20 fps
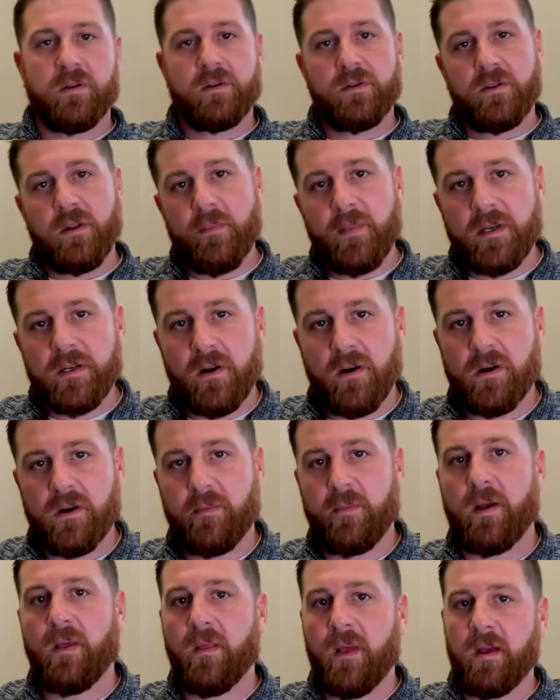So let me talk
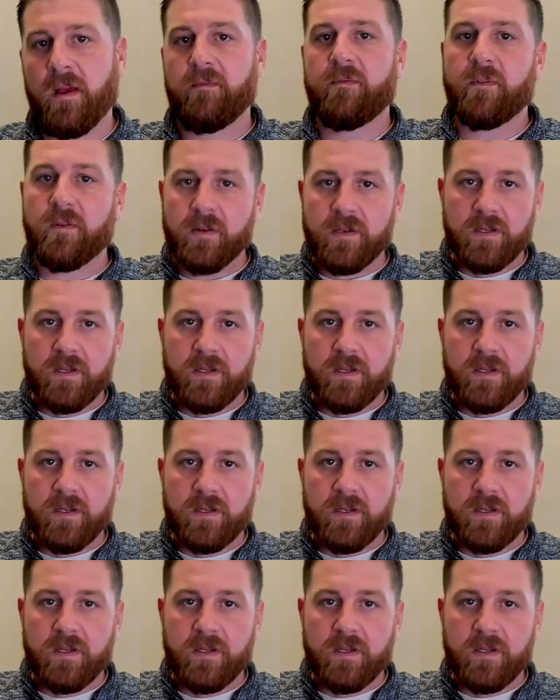about that for a